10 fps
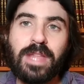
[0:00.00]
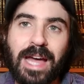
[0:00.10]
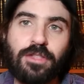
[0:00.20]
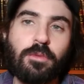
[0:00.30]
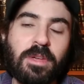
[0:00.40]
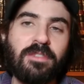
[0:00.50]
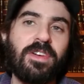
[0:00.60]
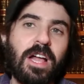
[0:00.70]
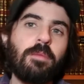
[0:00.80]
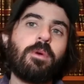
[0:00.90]
that they'll be
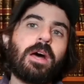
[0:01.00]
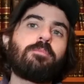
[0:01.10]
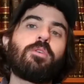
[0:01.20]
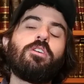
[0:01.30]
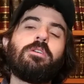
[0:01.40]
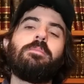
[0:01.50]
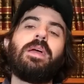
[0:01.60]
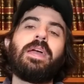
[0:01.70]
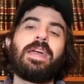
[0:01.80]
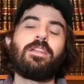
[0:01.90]
available on Purim
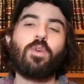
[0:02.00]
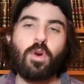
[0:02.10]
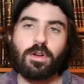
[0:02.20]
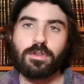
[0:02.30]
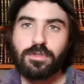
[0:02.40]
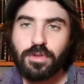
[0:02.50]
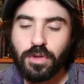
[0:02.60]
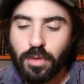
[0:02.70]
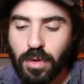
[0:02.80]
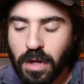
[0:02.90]
in order
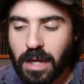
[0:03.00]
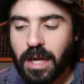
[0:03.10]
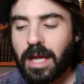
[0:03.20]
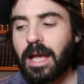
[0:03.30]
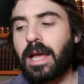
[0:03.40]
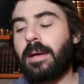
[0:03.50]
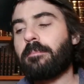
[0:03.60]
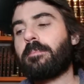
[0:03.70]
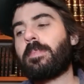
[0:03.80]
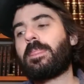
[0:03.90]
to
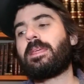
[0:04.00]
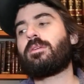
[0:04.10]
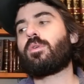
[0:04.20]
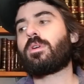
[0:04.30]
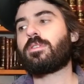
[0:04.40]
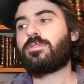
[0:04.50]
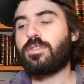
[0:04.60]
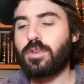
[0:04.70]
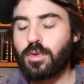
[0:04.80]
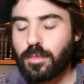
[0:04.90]
um, in order
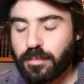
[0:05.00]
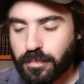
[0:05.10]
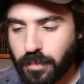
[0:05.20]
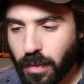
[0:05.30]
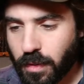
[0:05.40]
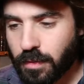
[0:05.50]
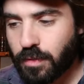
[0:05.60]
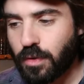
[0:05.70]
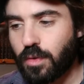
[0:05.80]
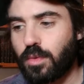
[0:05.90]
to
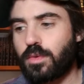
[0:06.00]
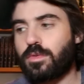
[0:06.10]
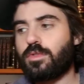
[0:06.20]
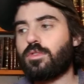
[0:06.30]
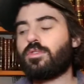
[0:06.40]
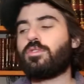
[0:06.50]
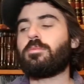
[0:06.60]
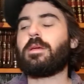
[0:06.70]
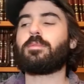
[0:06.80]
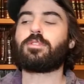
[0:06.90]
to to to
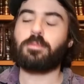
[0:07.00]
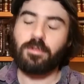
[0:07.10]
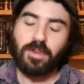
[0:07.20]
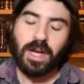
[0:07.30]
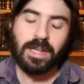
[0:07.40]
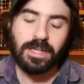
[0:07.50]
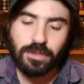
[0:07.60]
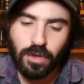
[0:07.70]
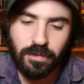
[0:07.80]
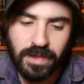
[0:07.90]
be able to provide a
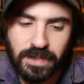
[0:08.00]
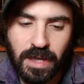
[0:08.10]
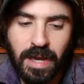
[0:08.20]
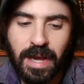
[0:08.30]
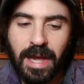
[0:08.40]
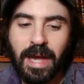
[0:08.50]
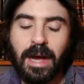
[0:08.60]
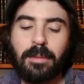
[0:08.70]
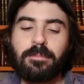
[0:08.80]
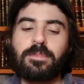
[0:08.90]
service
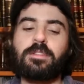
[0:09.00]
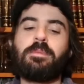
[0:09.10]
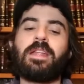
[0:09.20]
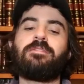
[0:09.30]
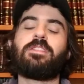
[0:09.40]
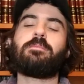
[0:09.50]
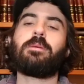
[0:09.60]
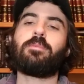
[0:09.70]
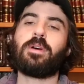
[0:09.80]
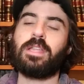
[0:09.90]
um, to benefit the
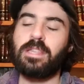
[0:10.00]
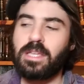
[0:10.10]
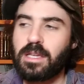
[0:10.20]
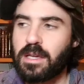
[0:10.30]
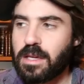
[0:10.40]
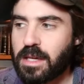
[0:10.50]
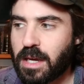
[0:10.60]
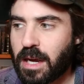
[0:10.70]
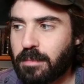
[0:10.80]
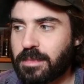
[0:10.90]
people in the
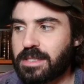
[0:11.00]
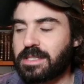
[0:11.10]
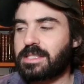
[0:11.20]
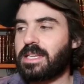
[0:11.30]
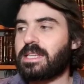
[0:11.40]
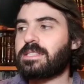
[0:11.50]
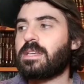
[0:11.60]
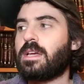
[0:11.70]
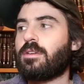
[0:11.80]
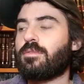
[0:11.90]
um, cities,
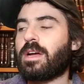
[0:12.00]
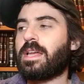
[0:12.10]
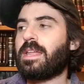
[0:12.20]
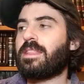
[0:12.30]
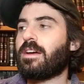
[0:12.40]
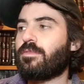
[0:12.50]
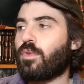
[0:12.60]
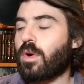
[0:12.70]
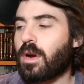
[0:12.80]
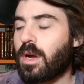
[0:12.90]
right? And
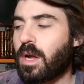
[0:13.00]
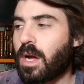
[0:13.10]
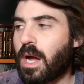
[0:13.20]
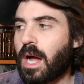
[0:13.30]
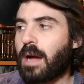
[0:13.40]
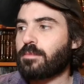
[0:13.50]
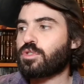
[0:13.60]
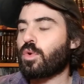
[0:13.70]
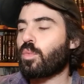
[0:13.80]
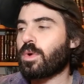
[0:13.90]
therefore, um,
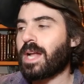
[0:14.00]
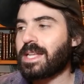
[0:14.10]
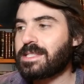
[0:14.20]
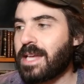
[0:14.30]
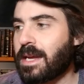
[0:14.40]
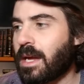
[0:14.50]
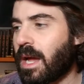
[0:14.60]
so we're not saying